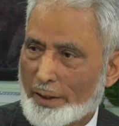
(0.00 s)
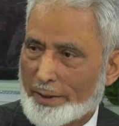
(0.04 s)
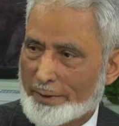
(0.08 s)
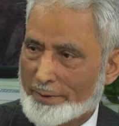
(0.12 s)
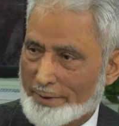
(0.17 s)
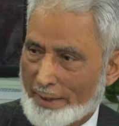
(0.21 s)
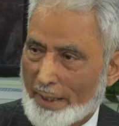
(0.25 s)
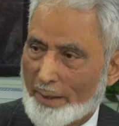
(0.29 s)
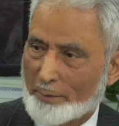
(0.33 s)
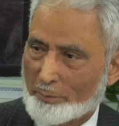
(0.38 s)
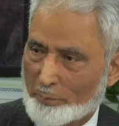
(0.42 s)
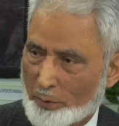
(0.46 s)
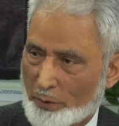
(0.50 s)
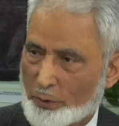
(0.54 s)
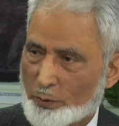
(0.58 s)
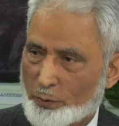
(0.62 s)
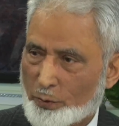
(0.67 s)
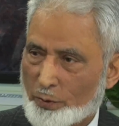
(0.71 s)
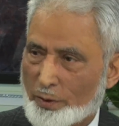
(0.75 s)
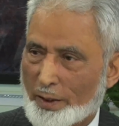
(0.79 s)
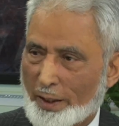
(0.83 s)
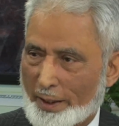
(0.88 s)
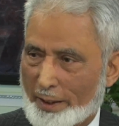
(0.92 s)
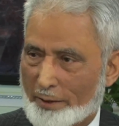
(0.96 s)
example
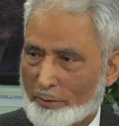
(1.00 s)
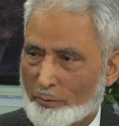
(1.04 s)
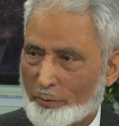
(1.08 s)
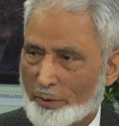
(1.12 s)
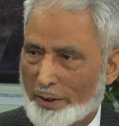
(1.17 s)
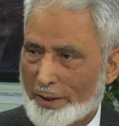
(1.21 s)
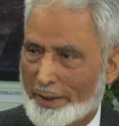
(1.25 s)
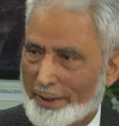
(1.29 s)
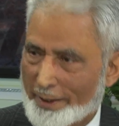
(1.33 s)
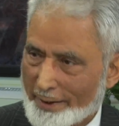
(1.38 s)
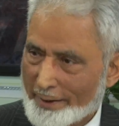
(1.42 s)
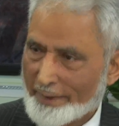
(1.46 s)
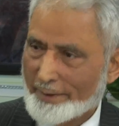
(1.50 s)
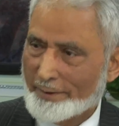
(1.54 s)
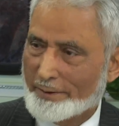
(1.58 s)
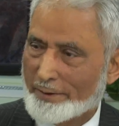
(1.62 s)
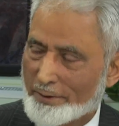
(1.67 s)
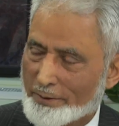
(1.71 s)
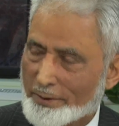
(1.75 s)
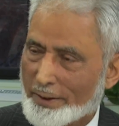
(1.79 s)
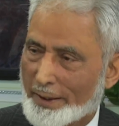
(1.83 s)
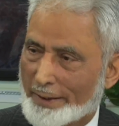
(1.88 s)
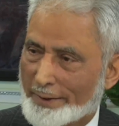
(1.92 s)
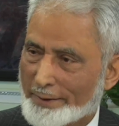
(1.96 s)
you gave. Here in
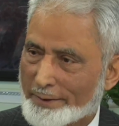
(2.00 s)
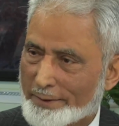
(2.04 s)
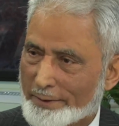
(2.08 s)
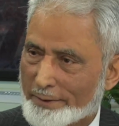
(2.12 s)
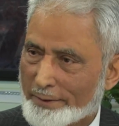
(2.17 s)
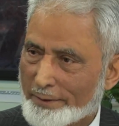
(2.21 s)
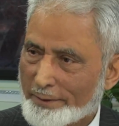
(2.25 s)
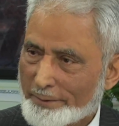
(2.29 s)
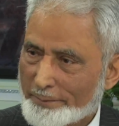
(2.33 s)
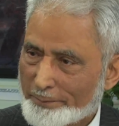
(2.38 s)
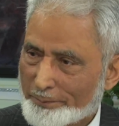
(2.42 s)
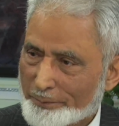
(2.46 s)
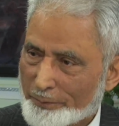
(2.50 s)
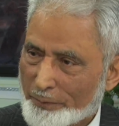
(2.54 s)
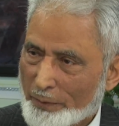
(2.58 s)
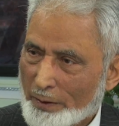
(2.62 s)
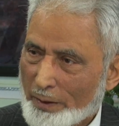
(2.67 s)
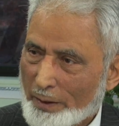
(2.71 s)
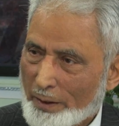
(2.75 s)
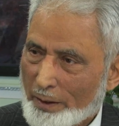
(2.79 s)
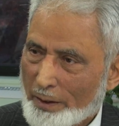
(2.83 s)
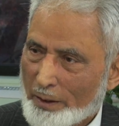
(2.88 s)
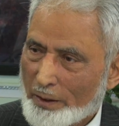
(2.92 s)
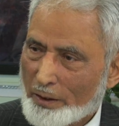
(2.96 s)
this country,
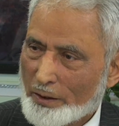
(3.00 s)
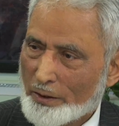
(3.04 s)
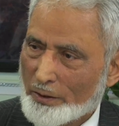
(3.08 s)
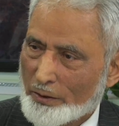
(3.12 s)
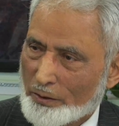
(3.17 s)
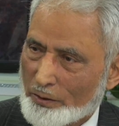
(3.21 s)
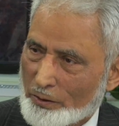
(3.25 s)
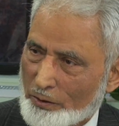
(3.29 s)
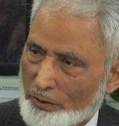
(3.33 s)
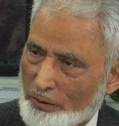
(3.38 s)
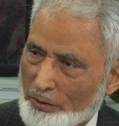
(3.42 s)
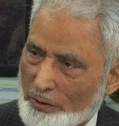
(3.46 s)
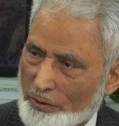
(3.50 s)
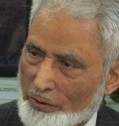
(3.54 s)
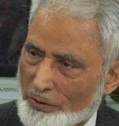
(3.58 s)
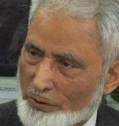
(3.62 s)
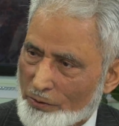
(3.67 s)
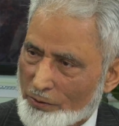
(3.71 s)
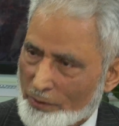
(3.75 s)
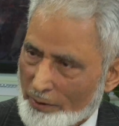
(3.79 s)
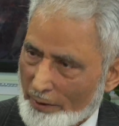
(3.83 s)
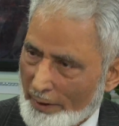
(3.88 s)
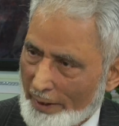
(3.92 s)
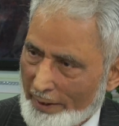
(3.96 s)

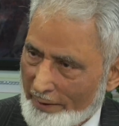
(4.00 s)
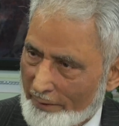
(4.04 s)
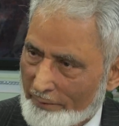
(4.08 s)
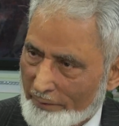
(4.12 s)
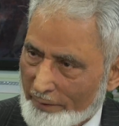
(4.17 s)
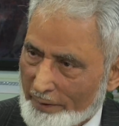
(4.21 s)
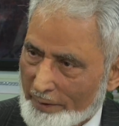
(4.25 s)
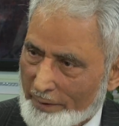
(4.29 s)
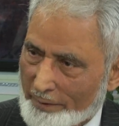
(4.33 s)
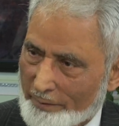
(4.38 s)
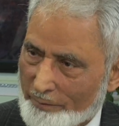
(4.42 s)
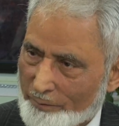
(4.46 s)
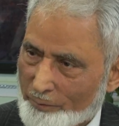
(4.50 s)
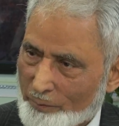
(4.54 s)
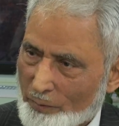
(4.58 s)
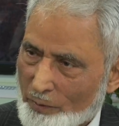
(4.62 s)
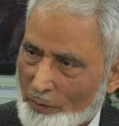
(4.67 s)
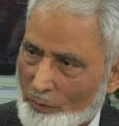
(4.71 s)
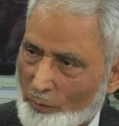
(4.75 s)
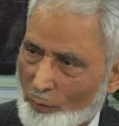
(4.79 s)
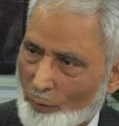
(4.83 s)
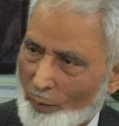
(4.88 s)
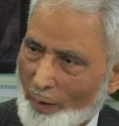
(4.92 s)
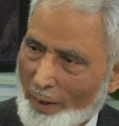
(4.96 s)
slavery
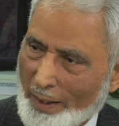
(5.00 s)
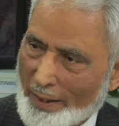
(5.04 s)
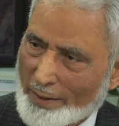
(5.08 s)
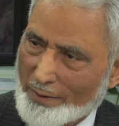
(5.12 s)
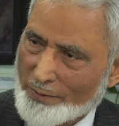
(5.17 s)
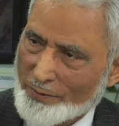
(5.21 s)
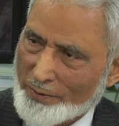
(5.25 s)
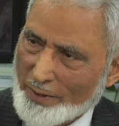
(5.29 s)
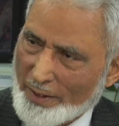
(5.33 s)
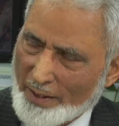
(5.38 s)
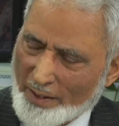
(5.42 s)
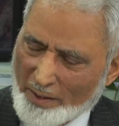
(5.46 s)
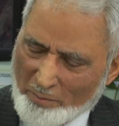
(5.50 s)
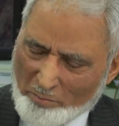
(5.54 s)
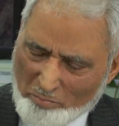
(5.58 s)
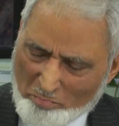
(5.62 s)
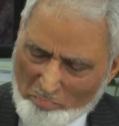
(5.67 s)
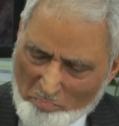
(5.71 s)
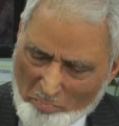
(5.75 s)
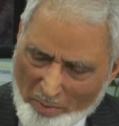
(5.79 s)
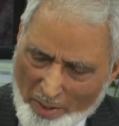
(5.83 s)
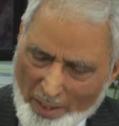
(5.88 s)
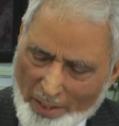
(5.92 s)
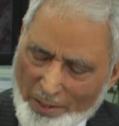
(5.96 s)
was a
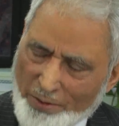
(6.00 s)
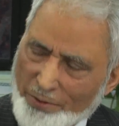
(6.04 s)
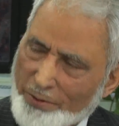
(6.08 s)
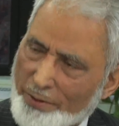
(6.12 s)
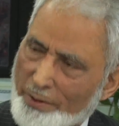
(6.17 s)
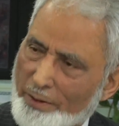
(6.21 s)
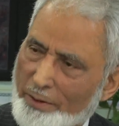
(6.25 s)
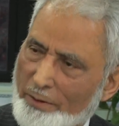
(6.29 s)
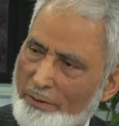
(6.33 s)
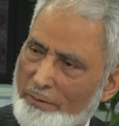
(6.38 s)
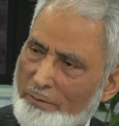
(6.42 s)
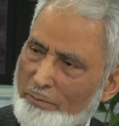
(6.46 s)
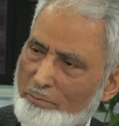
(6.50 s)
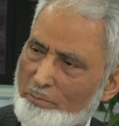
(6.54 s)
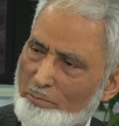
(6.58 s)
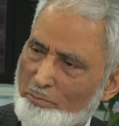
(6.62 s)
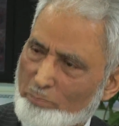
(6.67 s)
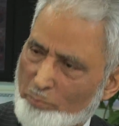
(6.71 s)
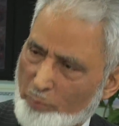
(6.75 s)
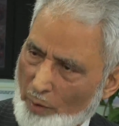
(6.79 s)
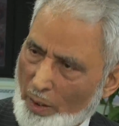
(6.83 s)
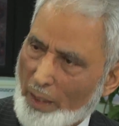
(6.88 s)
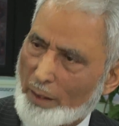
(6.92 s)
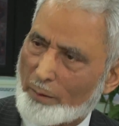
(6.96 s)
major
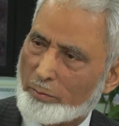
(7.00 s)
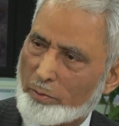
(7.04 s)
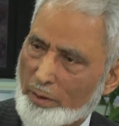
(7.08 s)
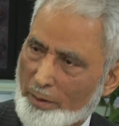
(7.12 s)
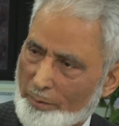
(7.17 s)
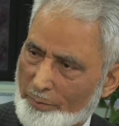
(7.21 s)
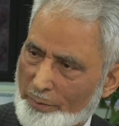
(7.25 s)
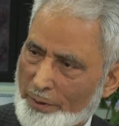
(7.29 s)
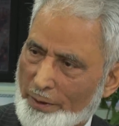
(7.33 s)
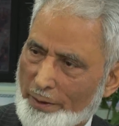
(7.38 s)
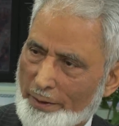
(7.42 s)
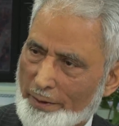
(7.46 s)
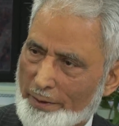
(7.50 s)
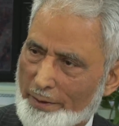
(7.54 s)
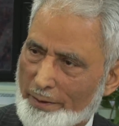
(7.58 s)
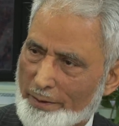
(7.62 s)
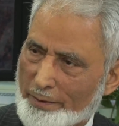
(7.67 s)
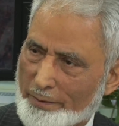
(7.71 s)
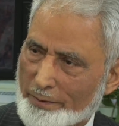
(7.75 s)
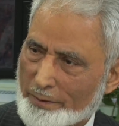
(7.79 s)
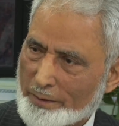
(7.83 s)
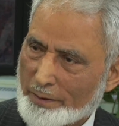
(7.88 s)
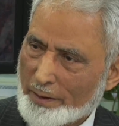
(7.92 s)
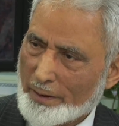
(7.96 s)
problem here.
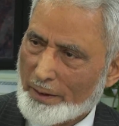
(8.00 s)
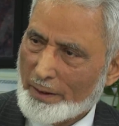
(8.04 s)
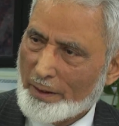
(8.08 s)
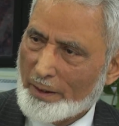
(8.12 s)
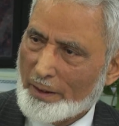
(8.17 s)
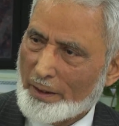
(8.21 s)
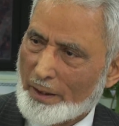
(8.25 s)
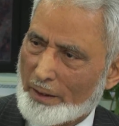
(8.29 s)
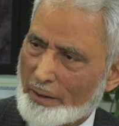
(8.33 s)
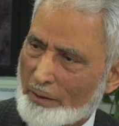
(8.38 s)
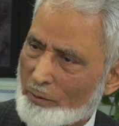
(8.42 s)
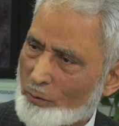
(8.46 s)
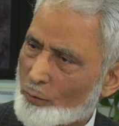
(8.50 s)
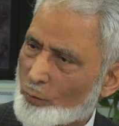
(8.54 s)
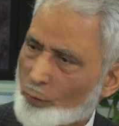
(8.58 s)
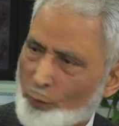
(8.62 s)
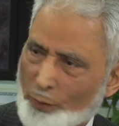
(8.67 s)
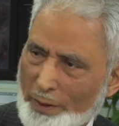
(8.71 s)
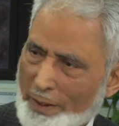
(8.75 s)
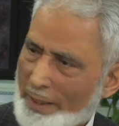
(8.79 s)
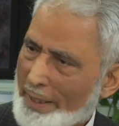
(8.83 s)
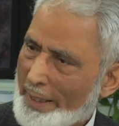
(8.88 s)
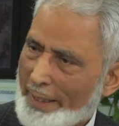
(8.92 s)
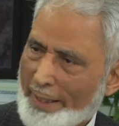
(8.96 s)

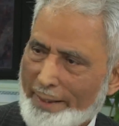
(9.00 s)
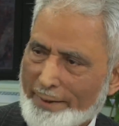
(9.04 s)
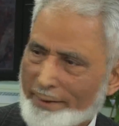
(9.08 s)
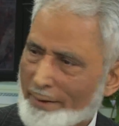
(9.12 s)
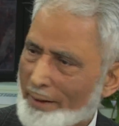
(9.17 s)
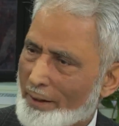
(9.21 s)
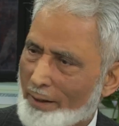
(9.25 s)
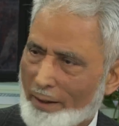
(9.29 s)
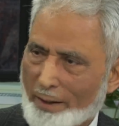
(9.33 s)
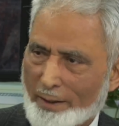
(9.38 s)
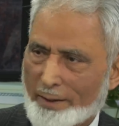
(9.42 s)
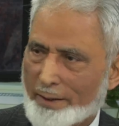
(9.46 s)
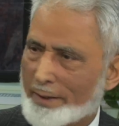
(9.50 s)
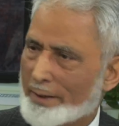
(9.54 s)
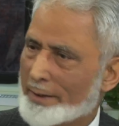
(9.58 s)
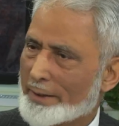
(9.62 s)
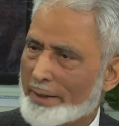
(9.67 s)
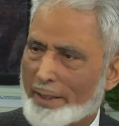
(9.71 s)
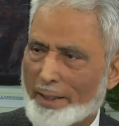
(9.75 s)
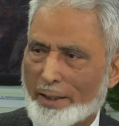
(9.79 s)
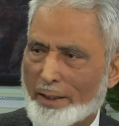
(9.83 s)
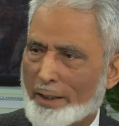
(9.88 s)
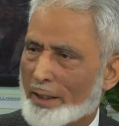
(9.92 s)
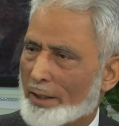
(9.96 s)
We had
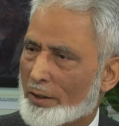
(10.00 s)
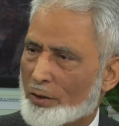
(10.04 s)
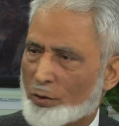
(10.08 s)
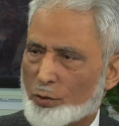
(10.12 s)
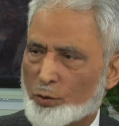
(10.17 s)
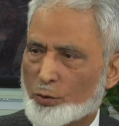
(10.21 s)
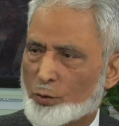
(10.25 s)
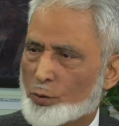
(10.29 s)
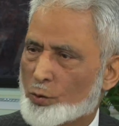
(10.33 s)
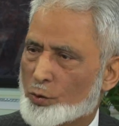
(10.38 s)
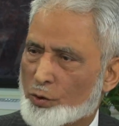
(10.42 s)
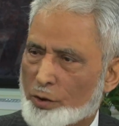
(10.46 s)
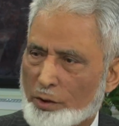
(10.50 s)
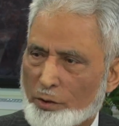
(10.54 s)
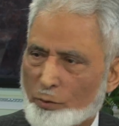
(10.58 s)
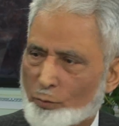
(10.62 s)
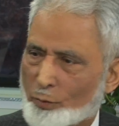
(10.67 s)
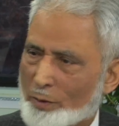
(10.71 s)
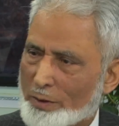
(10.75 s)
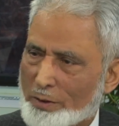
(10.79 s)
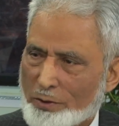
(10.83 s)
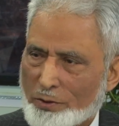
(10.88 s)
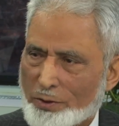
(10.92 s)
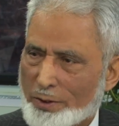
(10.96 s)
already a constitution
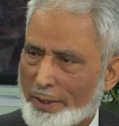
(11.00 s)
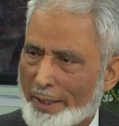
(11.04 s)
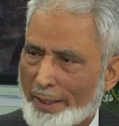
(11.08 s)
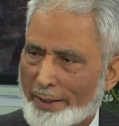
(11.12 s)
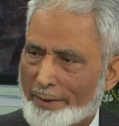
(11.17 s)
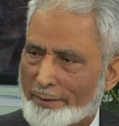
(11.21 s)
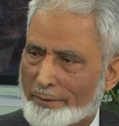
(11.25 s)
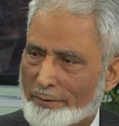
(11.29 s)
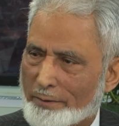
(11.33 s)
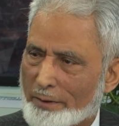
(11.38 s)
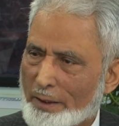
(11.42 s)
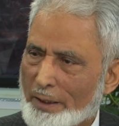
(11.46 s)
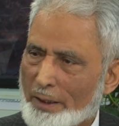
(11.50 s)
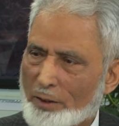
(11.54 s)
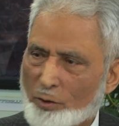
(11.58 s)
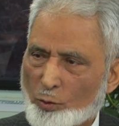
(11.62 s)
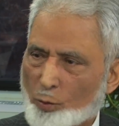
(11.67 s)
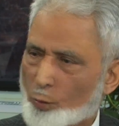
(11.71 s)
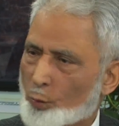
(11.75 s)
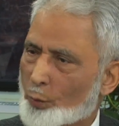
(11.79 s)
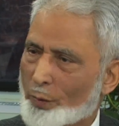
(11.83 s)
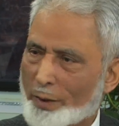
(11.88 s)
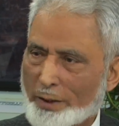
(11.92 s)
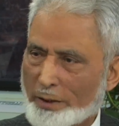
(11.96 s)
which said,
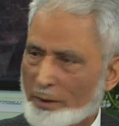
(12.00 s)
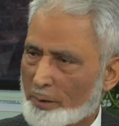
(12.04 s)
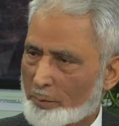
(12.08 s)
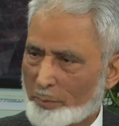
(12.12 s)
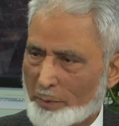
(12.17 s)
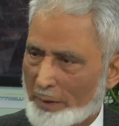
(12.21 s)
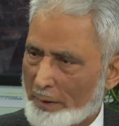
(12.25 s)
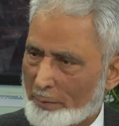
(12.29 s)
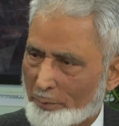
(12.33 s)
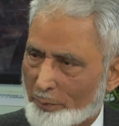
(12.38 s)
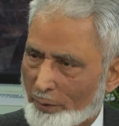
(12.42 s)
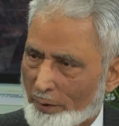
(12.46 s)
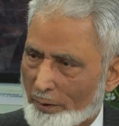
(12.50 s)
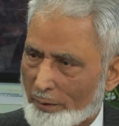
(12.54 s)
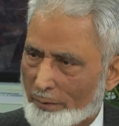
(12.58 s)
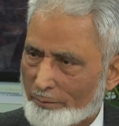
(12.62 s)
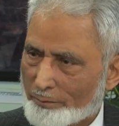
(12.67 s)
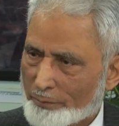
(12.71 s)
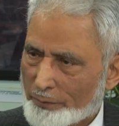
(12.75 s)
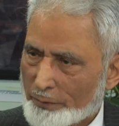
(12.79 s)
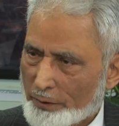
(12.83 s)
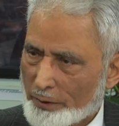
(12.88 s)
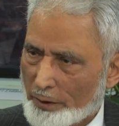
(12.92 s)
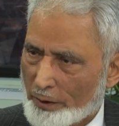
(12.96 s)
we the people.
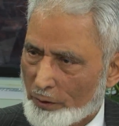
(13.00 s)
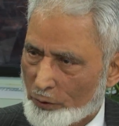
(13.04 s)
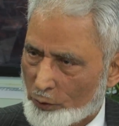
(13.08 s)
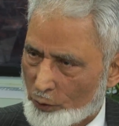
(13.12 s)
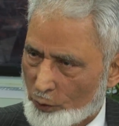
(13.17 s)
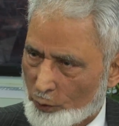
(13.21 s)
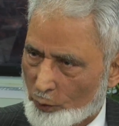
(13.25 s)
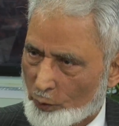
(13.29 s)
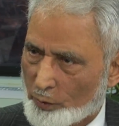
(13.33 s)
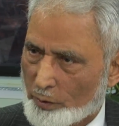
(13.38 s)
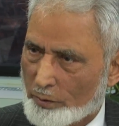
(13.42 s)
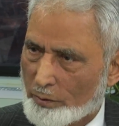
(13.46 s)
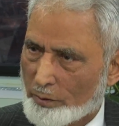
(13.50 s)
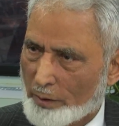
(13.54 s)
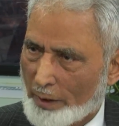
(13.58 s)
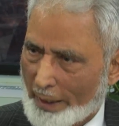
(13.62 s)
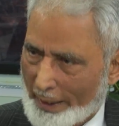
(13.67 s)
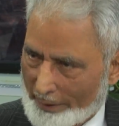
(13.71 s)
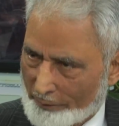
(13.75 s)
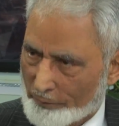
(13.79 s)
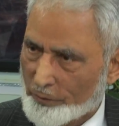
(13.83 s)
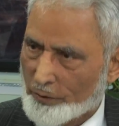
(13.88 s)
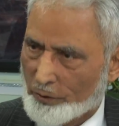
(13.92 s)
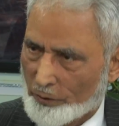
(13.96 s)
It should
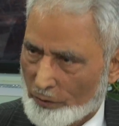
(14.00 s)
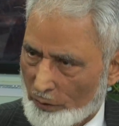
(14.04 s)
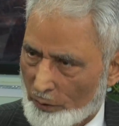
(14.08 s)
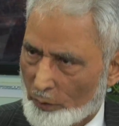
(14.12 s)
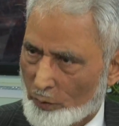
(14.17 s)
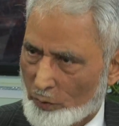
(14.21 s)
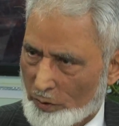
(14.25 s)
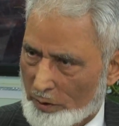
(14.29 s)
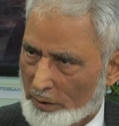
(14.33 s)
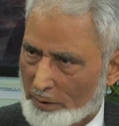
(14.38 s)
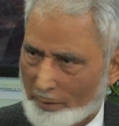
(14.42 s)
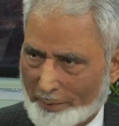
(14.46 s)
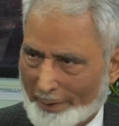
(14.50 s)
have included the